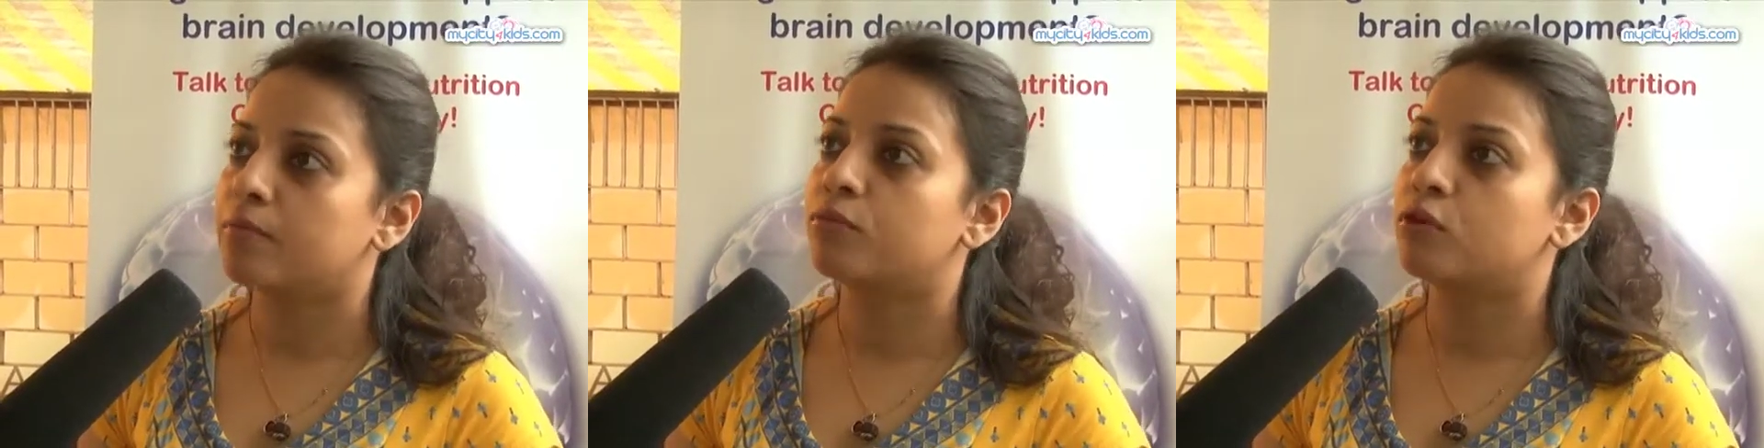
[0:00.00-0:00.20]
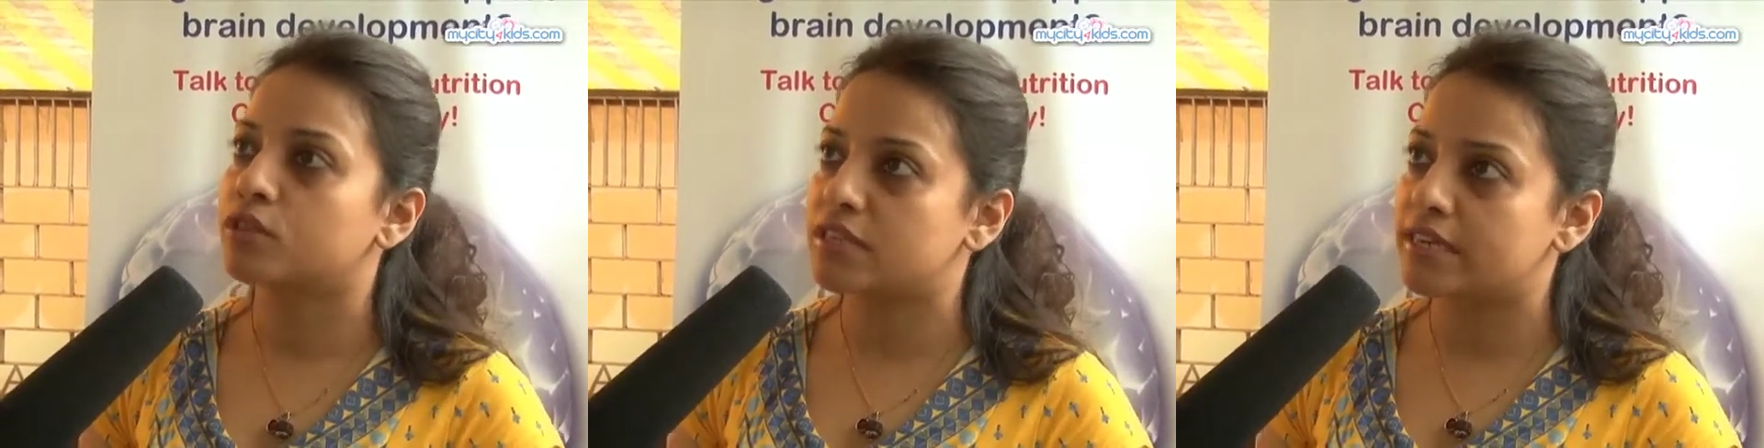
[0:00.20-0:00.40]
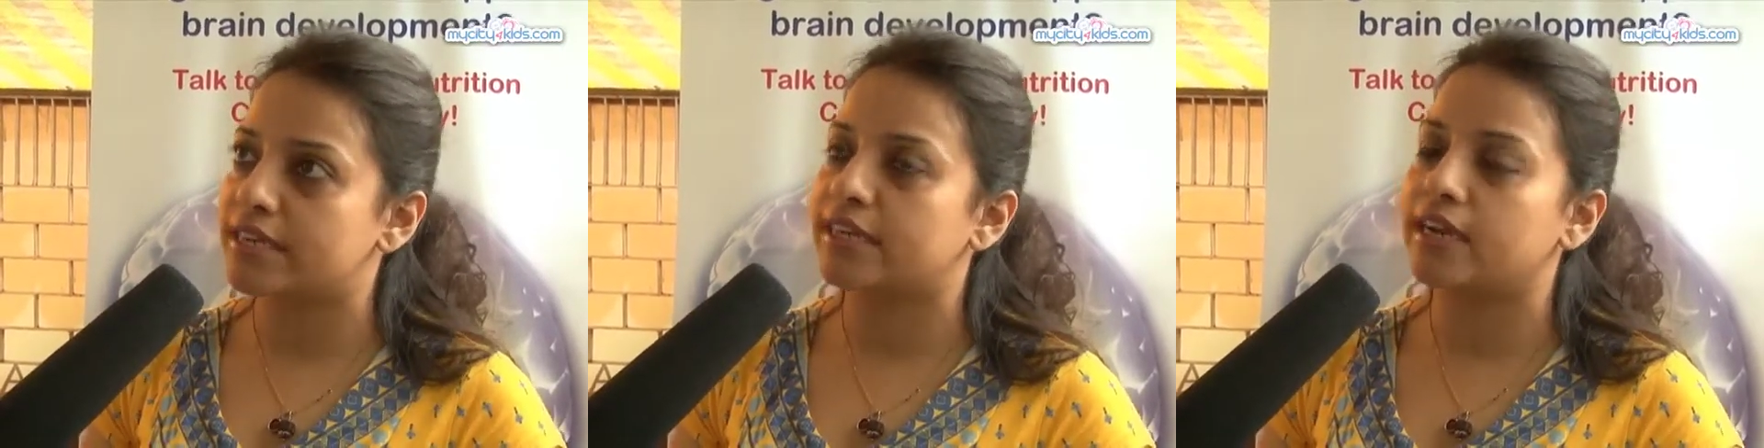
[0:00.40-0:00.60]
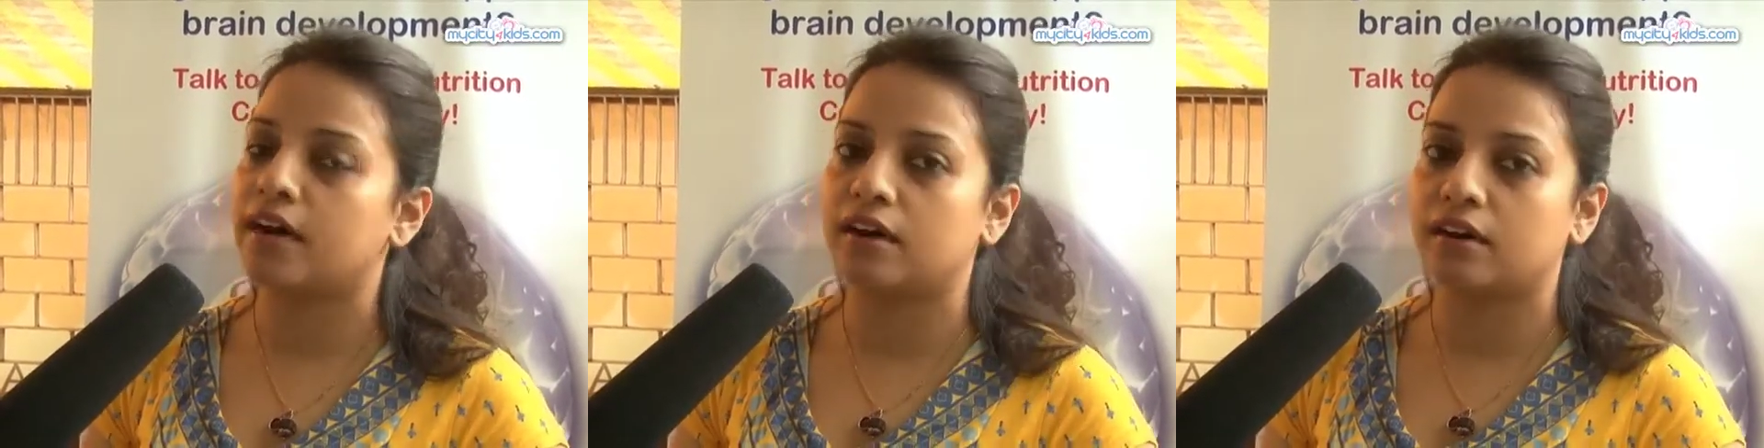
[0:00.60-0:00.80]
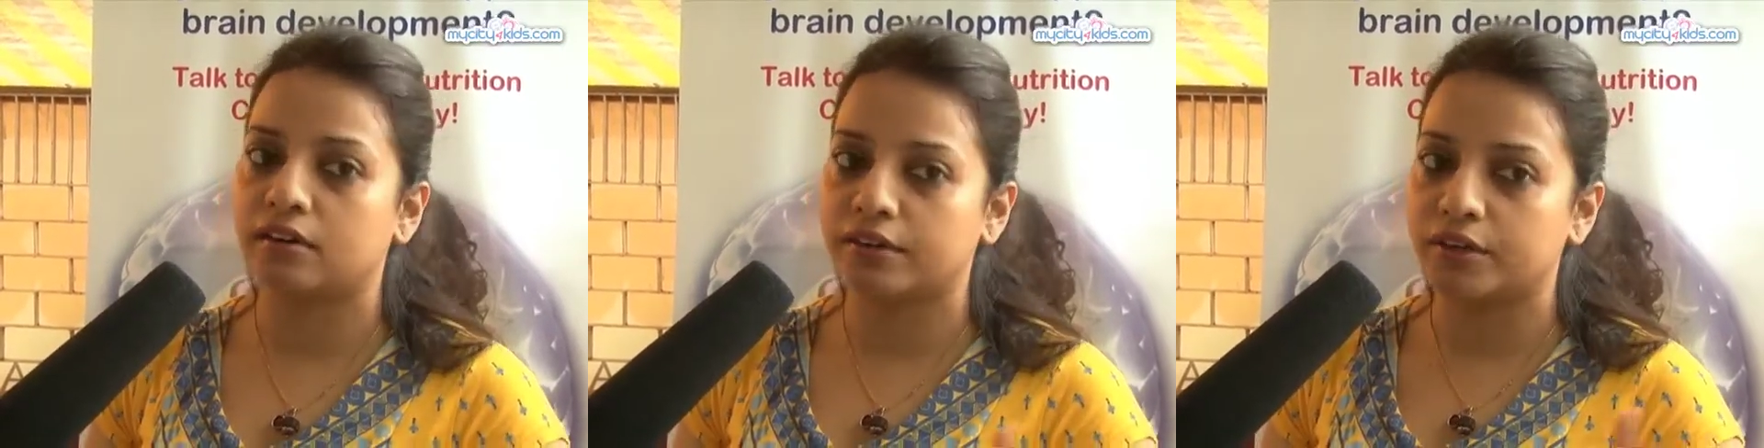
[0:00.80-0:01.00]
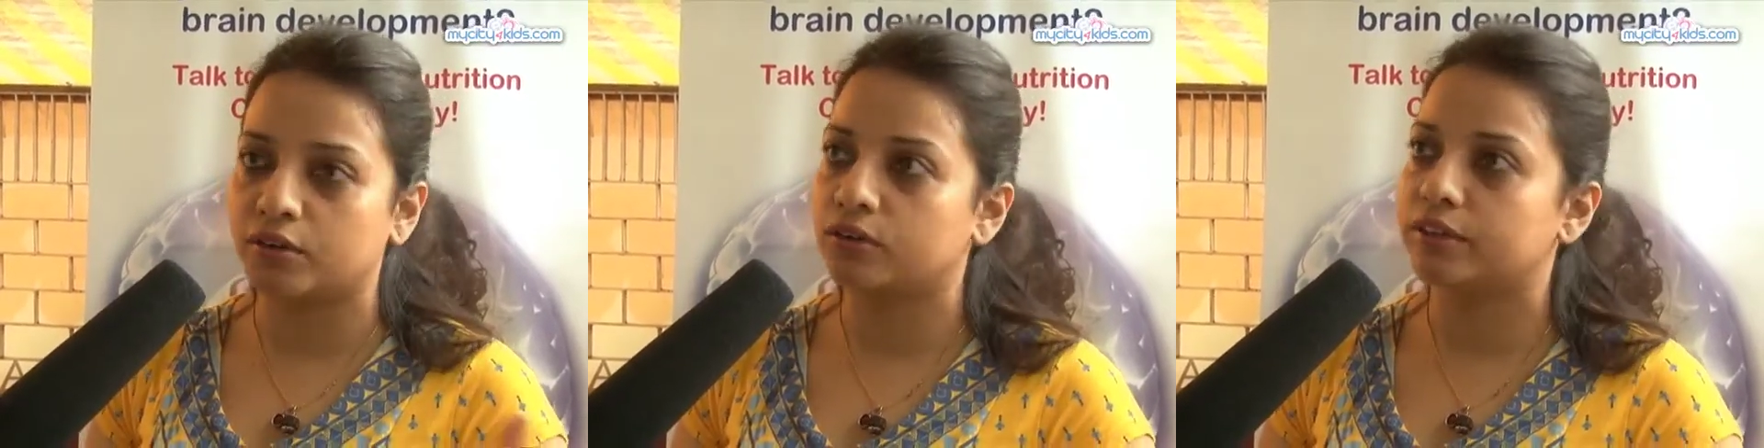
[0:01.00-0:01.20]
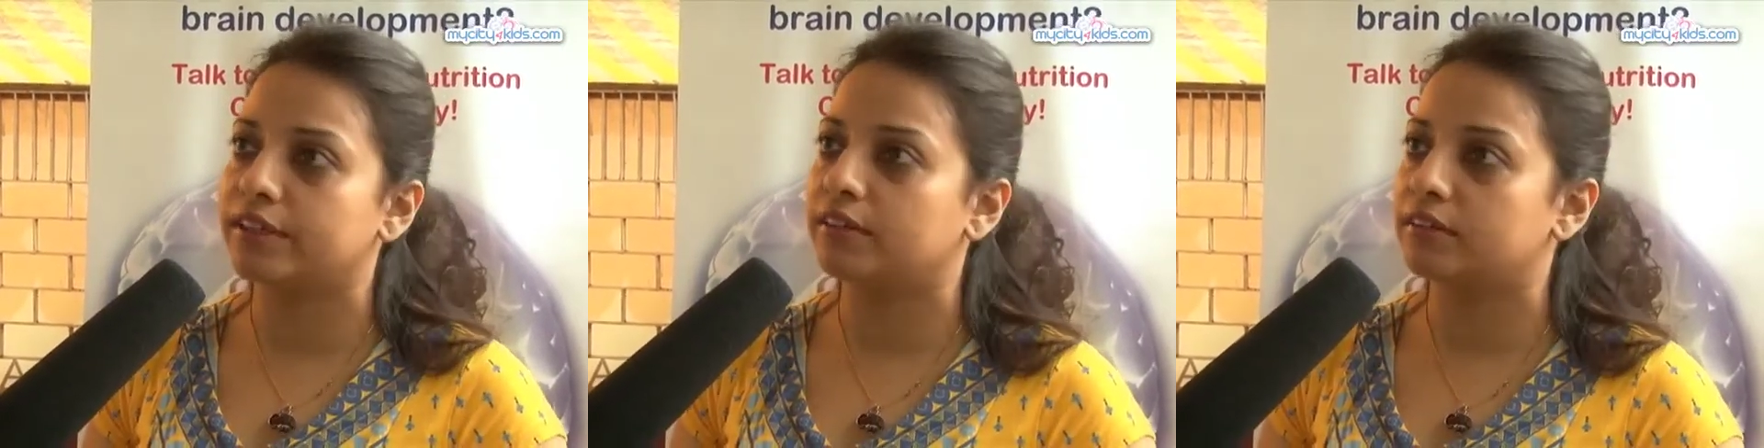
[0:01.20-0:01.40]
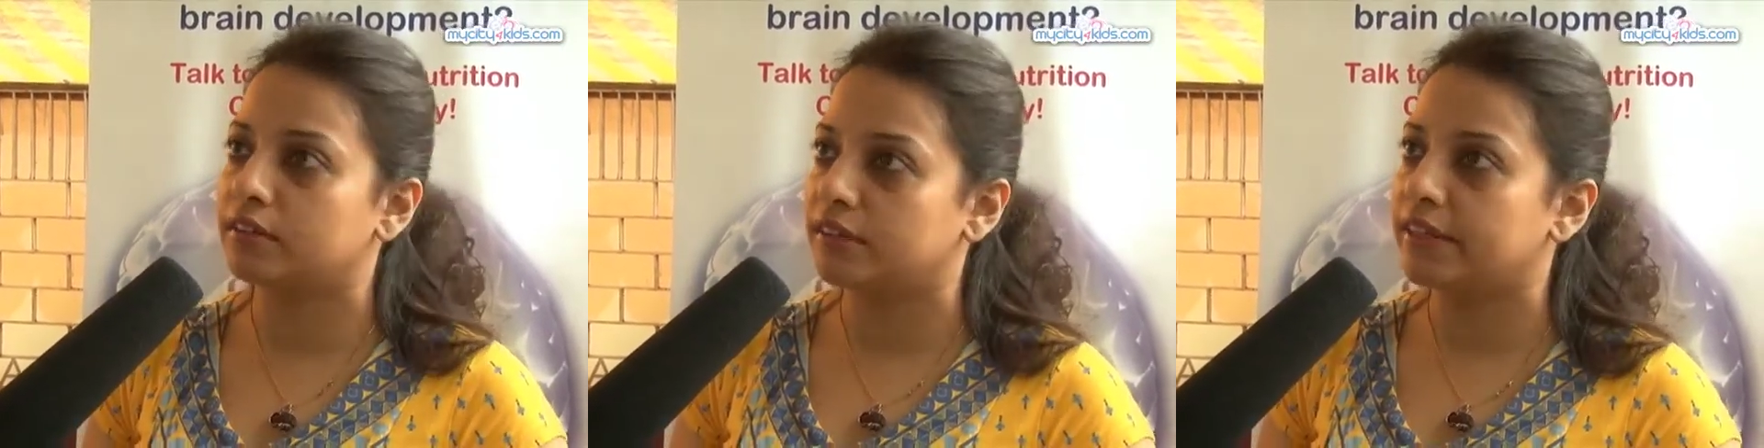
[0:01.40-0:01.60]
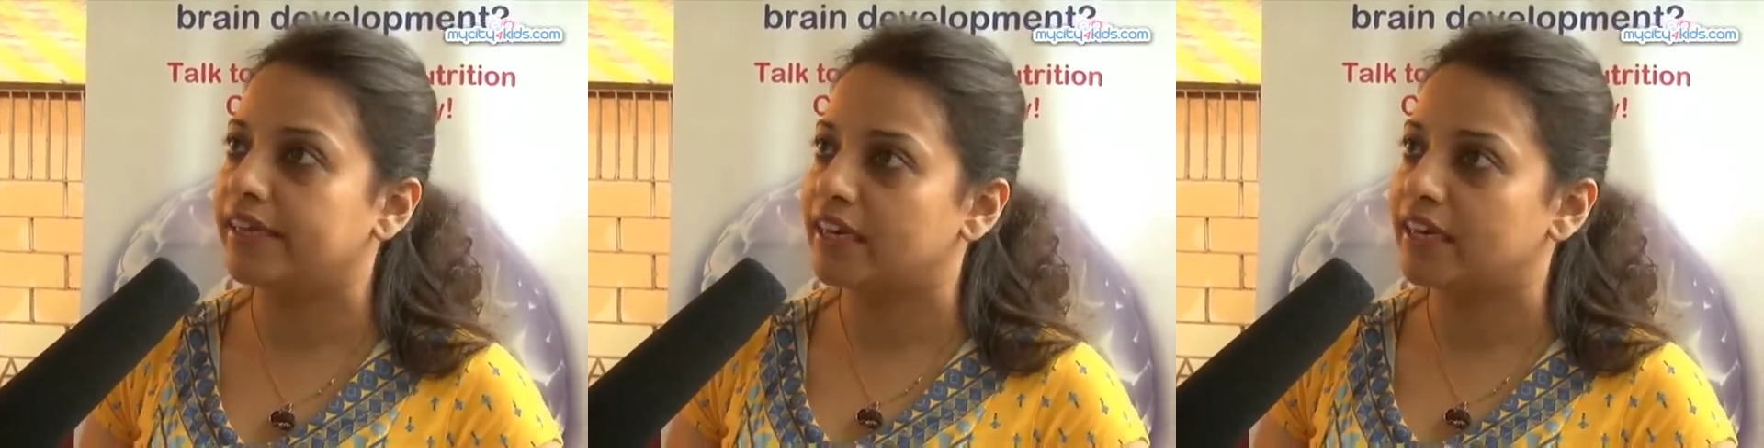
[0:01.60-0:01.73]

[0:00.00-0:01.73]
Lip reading: mostly in